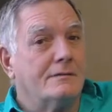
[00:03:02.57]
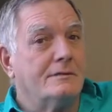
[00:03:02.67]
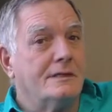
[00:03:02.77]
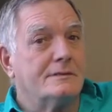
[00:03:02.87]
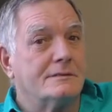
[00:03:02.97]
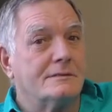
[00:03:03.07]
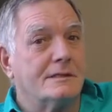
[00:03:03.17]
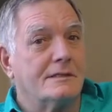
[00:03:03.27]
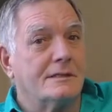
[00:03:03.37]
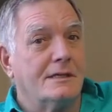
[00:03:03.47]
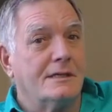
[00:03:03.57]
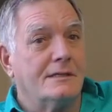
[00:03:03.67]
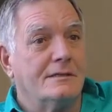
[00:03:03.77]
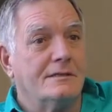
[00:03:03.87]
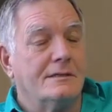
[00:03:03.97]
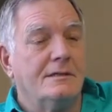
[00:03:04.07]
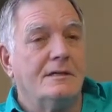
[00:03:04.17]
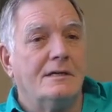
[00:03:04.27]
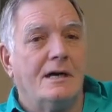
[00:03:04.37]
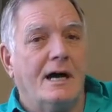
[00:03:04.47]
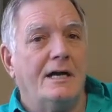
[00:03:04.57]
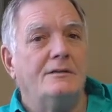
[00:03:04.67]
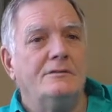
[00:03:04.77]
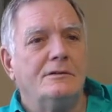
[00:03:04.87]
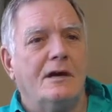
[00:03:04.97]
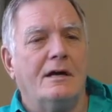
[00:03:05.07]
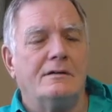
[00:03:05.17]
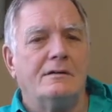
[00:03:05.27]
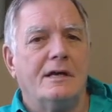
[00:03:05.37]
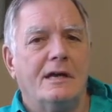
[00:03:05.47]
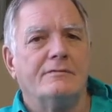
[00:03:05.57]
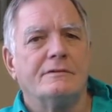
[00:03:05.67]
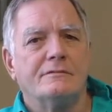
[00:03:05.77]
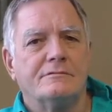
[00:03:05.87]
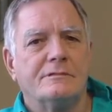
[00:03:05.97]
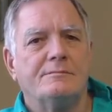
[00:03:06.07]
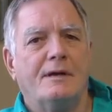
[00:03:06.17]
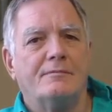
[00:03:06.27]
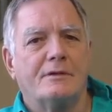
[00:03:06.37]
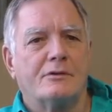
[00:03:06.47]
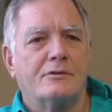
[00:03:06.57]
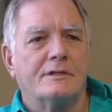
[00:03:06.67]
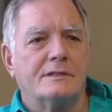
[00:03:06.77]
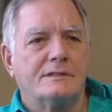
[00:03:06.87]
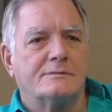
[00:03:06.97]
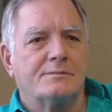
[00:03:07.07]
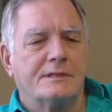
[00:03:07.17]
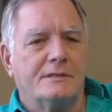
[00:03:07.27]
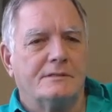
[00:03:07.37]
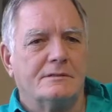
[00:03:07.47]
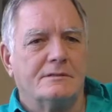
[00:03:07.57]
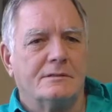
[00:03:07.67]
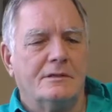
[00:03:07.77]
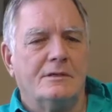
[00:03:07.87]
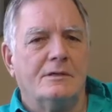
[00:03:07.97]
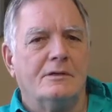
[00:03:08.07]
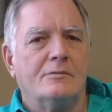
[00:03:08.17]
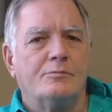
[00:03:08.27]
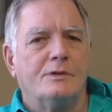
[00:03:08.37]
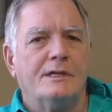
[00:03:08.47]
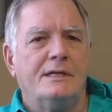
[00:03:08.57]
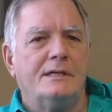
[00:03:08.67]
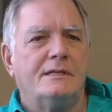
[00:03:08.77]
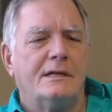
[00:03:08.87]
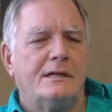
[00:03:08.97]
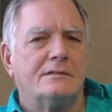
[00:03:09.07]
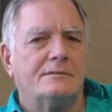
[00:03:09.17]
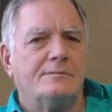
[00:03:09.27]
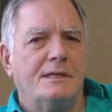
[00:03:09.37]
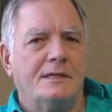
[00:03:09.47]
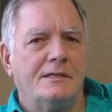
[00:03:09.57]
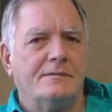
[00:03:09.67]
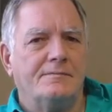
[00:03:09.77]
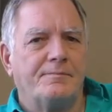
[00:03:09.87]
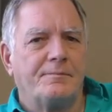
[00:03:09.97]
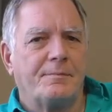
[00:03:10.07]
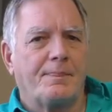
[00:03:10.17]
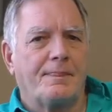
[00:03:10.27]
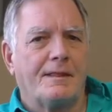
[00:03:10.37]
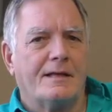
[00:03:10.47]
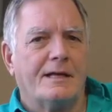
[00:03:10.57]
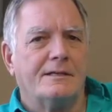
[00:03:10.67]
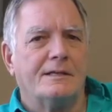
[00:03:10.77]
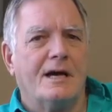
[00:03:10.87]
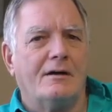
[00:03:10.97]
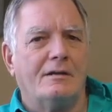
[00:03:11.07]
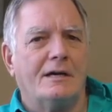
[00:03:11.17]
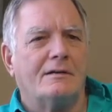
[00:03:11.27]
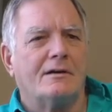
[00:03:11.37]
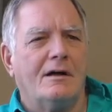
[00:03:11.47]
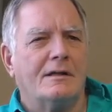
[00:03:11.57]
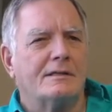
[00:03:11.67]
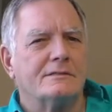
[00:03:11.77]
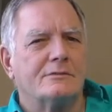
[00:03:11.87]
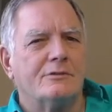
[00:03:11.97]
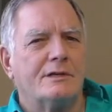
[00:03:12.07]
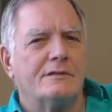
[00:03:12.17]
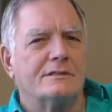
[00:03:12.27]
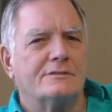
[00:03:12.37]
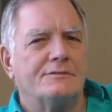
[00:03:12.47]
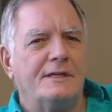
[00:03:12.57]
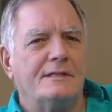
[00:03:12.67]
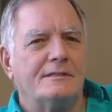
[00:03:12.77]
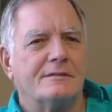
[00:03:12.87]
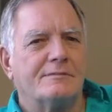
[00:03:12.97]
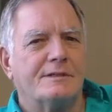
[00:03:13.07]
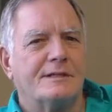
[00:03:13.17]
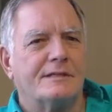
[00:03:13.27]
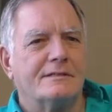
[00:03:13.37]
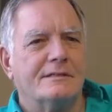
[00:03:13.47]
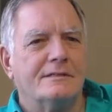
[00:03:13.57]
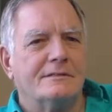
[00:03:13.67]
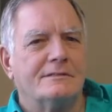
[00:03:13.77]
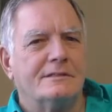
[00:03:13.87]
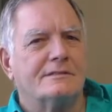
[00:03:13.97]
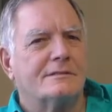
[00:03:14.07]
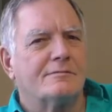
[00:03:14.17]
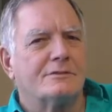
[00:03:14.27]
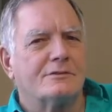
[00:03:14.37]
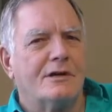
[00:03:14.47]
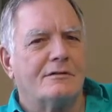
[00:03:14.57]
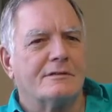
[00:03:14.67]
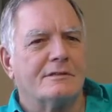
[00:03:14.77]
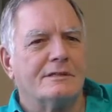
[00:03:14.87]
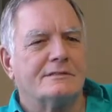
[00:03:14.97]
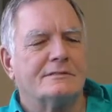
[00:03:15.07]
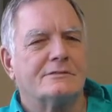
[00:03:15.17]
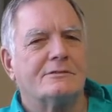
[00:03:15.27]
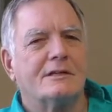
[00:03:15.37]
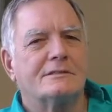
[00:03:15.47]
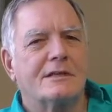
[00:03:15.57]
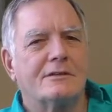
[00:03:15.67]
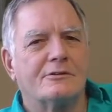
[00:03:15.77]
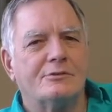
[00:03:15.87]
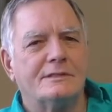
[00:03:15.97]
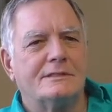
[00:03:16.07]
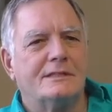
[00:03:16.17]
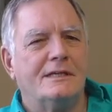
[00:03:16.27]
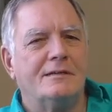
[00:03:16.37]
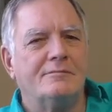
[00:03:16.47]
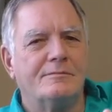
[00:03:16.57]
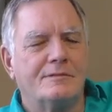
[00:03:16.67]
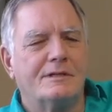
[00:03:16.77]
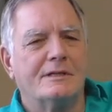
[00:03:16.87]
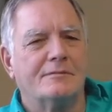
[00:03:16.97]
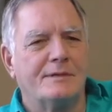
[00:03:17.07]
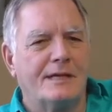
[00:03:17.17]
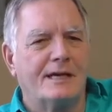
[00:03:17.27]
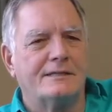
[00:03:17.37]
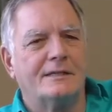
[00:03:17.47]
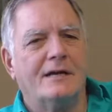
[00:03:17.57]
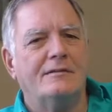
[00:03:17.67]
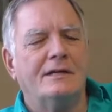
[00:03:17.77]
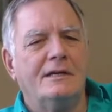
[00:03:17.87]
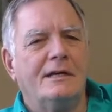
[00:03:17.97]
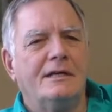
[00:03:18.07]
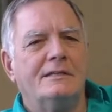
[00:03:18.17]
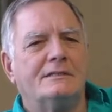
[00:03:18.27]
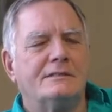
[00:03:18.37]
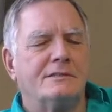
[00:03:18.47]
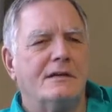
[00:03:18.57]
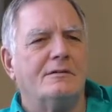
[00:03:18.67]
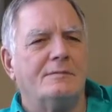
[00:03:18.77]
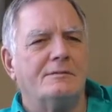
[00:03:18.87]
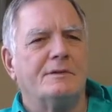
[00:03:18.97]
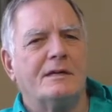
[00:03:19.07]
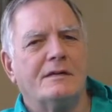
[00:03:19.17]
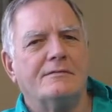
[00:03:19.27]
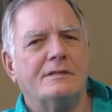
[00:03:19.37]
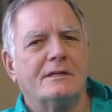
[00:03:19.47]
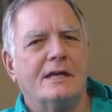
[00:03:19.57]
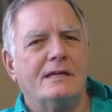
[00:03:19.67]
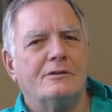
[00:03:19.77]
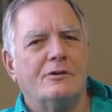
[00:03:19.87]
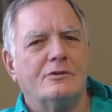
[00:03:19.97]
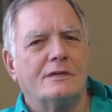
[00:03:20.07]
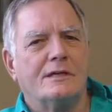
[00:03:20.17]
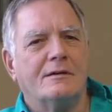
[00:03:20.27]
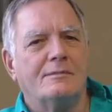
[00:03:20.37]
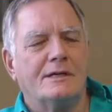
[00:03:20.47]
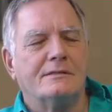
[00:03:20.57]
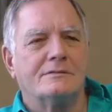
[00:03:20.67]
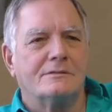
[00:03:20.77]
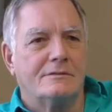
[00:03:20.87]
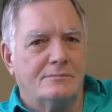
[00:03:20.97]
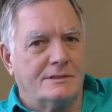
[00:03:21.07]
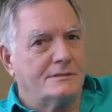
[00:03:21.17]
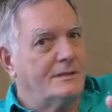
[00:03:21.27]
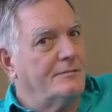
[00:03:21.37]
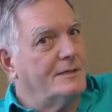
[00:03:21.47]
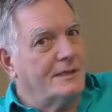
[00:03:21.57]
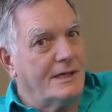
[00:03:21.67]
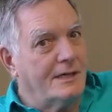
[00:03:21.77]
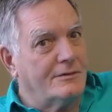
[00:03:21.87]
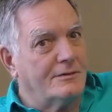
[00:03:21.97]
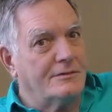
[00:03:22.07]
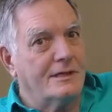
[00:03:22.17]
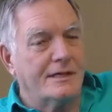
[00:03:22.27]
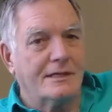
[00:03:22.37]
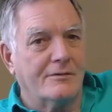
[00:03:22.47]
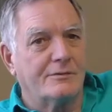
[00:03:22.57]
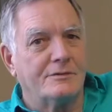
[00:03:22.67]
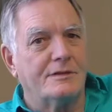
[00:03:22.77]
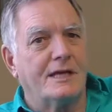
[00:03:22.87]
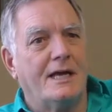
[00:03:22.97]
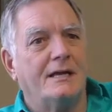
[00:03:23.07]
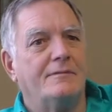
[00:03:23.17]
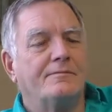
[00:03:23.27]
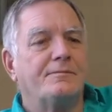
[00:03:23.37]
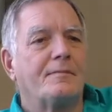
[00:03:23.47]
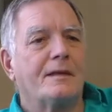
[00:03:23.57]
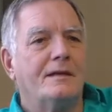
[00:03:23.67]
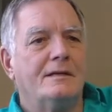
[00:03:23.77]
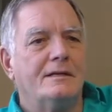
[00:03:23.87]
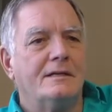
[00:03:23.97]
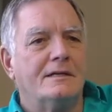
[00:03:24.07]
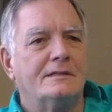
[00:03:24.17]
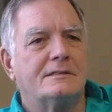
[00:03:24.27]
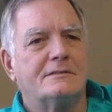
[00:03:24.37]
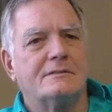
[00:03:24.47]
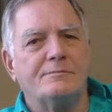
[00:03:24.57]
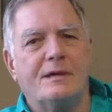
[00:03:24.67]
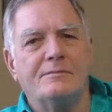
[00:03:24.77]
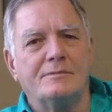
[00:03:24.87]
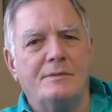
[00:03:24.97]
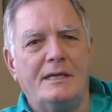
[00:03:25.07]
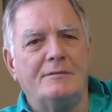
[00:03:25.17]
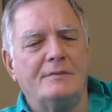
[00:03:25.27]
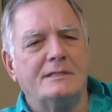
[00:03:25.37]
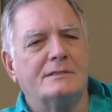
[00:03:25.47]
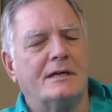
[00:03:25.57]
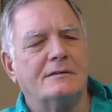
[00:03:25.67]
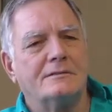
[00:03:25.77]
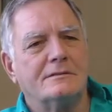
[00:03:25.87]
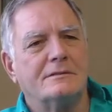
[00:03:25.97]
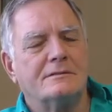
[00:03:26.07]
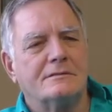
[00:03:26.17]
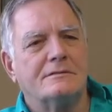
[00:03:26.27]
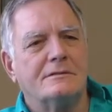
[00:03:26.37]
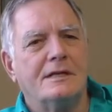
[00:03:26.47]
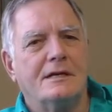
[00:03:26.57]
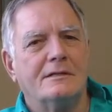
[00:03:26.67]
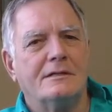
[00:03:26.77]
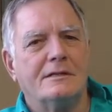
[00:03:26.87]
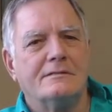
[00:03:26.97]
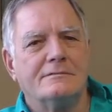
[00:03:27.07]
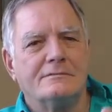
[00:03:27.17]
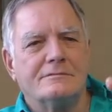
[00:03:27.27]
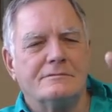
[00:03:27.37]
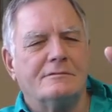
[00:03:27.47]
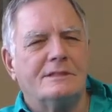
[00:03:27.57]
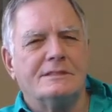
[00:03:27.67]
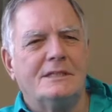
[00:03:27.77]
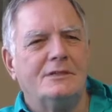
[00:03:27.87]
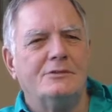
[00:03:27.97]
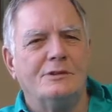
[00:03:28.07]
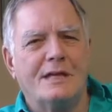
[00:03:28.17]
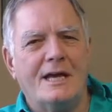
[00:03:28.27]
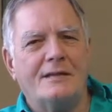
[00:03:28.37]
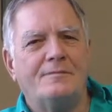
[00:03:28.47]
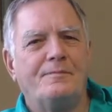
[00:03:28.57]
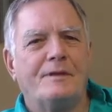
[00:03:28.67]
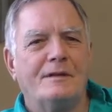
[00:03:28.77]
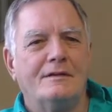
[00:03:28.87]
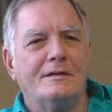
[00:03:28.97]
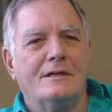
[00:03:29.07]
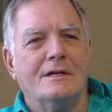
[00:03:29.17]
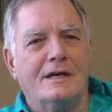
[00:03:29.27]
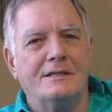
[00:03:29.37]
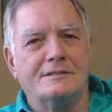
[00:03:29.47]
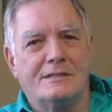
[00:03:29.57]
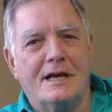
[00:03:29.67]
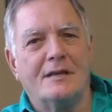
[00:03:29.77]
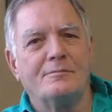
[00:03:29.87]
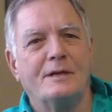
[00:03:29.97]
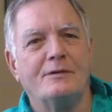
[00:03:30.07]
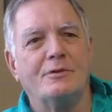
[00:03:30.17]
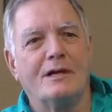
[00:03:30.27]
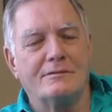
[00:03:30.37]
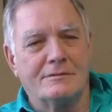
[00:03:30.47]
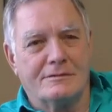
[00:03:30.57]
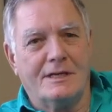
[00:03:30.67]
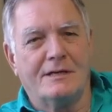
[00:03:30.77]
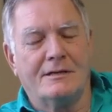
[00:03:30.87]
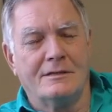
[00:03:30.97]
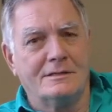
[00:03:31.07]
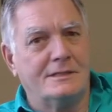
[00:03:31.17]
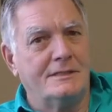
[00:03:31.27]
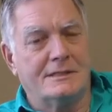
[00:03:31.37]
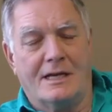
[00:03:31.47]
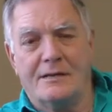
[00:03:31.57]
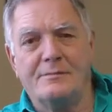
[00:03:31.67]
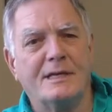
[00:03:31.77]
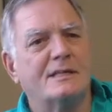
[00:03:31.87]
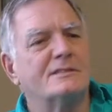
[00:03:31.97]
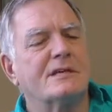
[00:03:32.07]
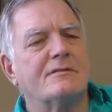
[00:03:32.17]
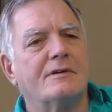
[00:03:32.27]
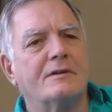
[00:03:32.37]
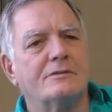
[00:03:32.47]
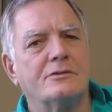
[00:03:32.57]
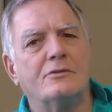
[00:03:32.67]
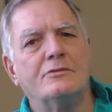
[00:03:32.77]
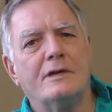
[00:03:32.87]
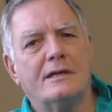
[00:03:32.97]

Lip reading: arrested Sunday night. I do not ever remember going to his place. But he tells me, and now the alcoholic is quick on his feet, and I'm thinking, shit, something's wrong with this. And so I start quizzing him a little bit at a time. And he says, "Yeah, remember I give you the gate code to come in." So he must have given me the gate code. I come through the gate, and he says, "Remember meeting my son?" And I said, "Oh, yeah. What does he do again?" And he's telling me, well, thank goodness he's telling me, because I've got no